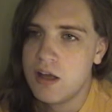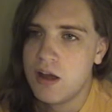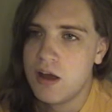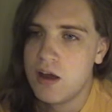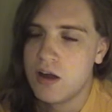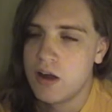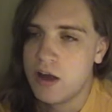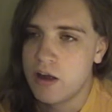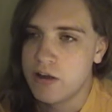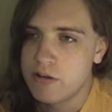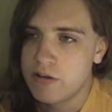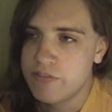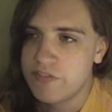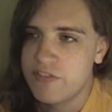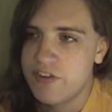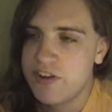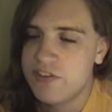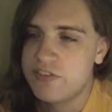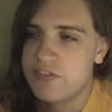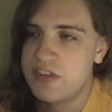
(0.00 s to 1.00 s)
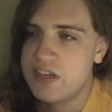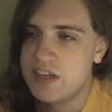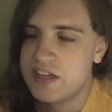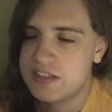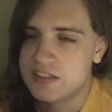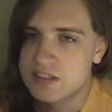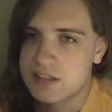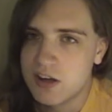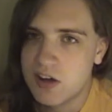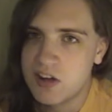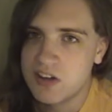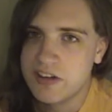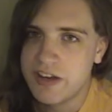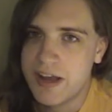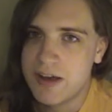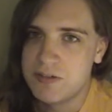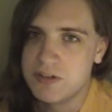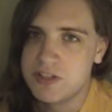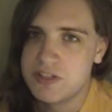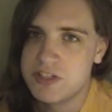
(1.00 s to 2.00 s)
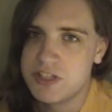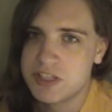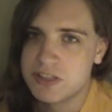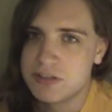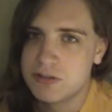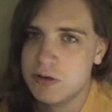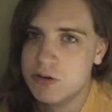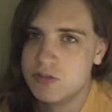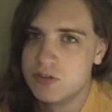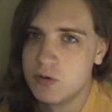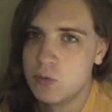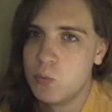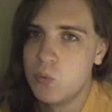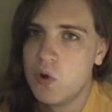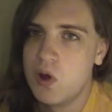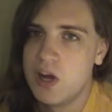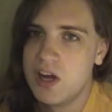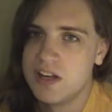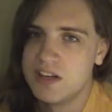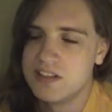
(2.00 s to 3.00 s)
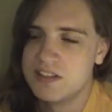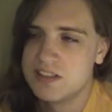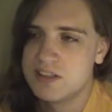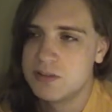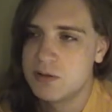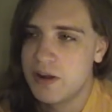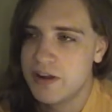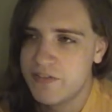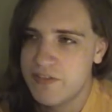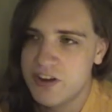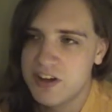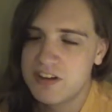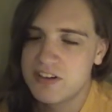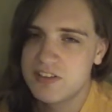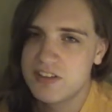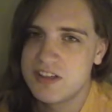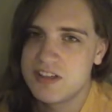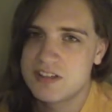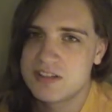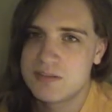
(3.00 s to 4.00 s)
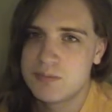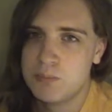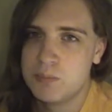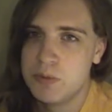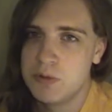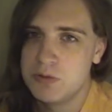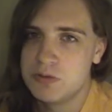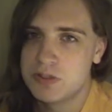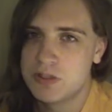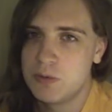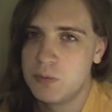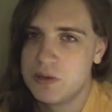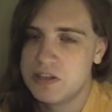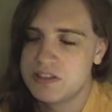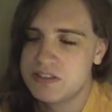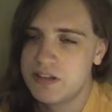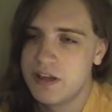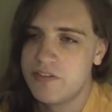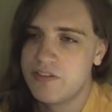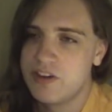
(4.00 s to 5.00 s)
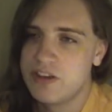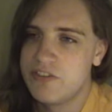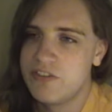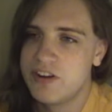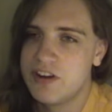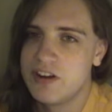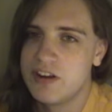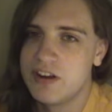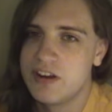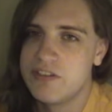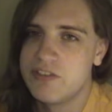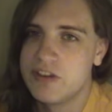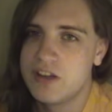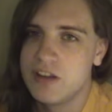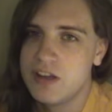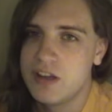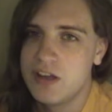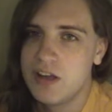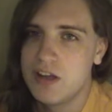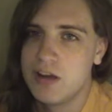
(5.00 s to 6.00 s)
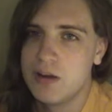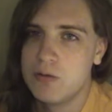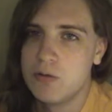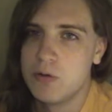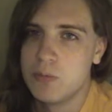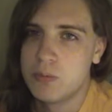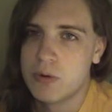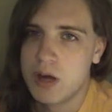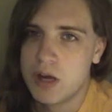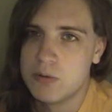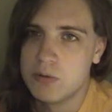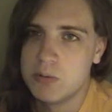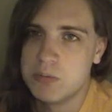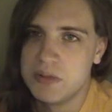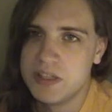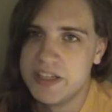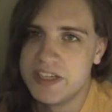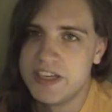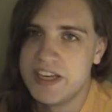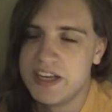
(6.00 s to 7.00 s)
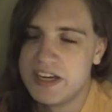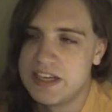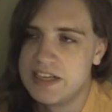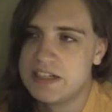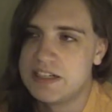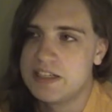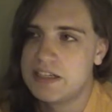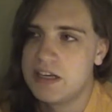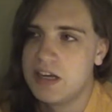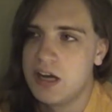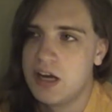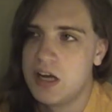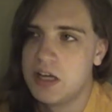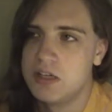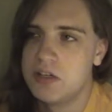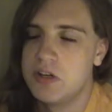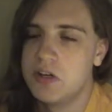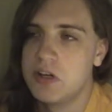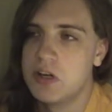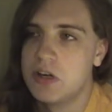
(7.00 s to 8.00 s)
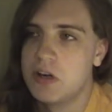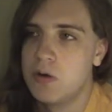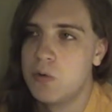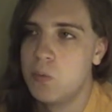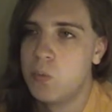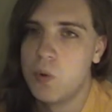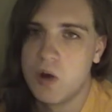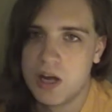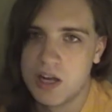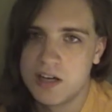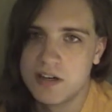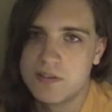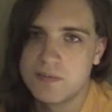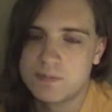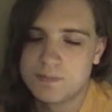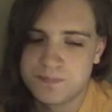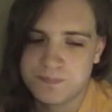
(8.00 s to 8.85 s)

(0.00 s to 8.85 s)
On 150, it's gone down to just over 1. So I figure this boost to 175 will probably get it under 1.